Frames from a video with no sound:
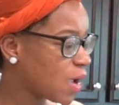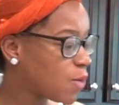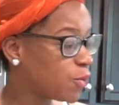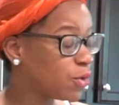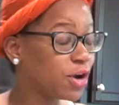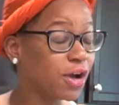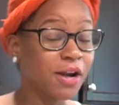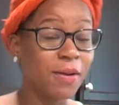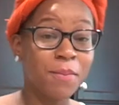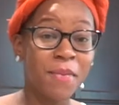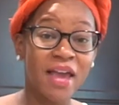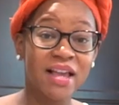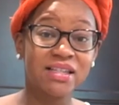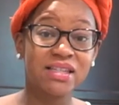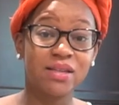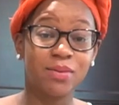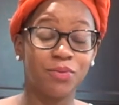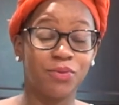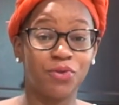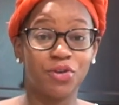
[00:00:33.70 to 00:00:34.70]
we're going to make
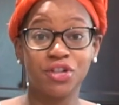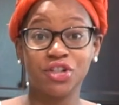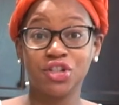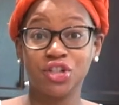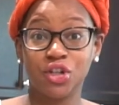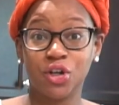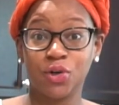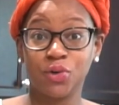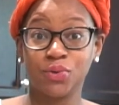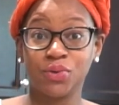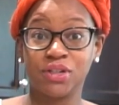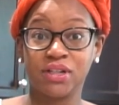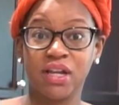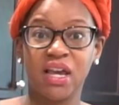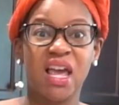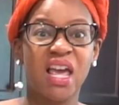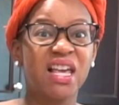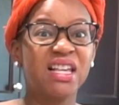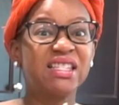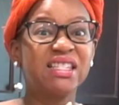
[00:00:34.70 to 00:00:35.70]
some French
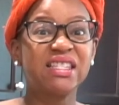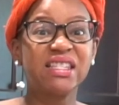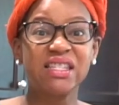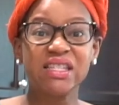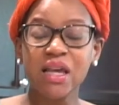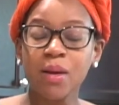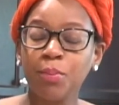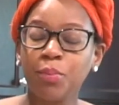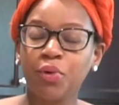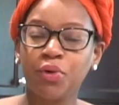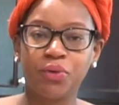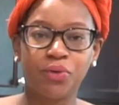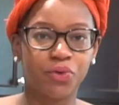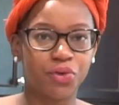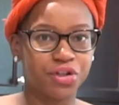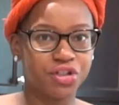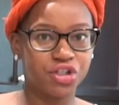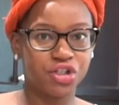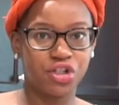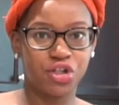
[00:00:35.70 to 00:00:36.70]
toast, simple
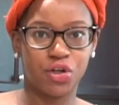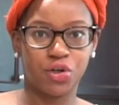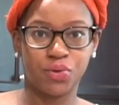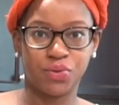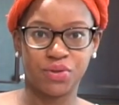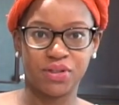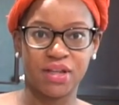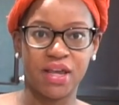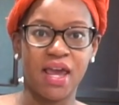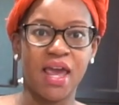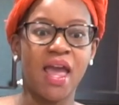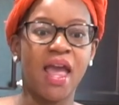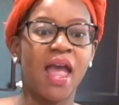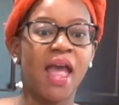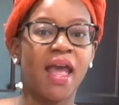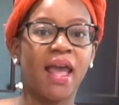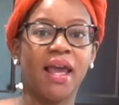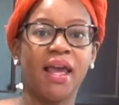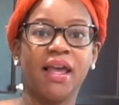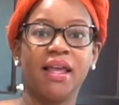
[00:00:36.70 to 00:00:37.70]
French toast,
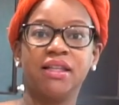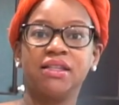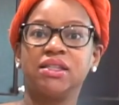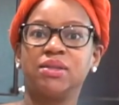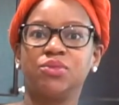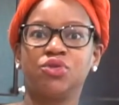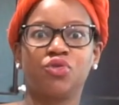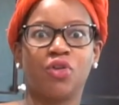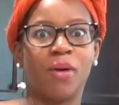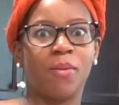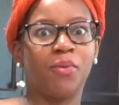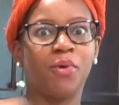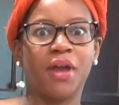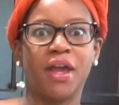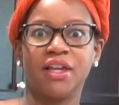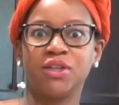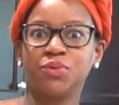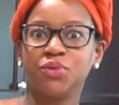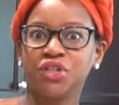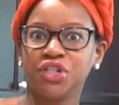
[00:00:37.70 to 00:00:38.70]
and some scrambled
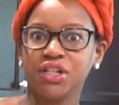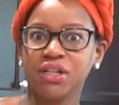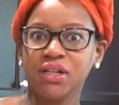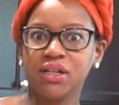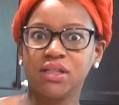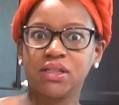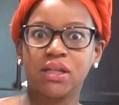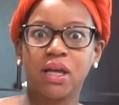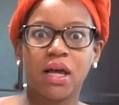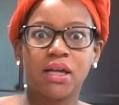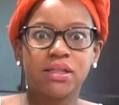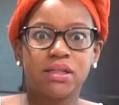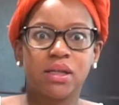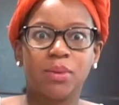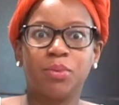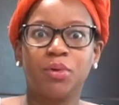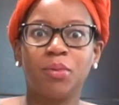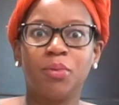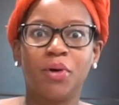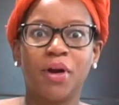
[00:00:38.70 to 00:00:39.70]
eggs with cheese. A
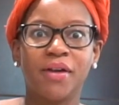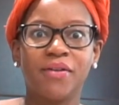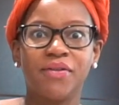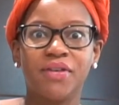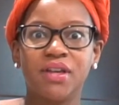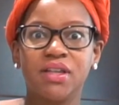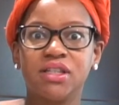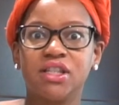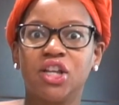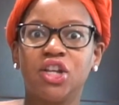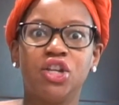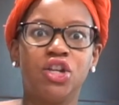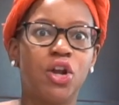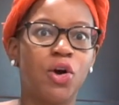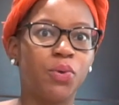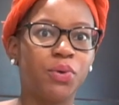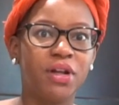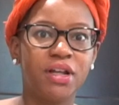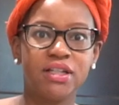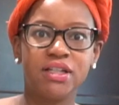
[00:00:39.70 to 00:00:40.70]
simple breakfast,
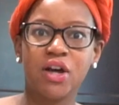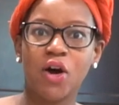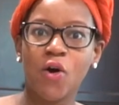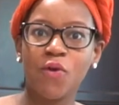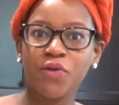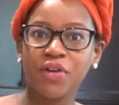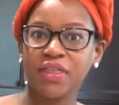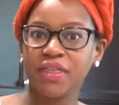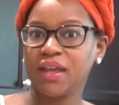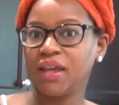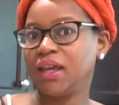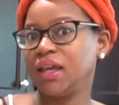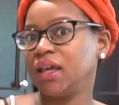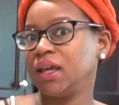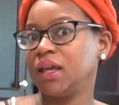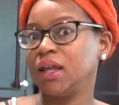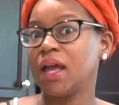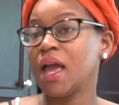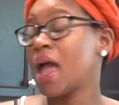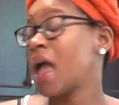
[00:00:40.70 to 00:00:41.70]
no need to overthink
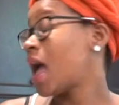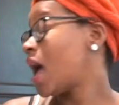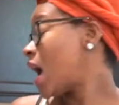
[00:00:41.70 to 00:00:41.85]
it.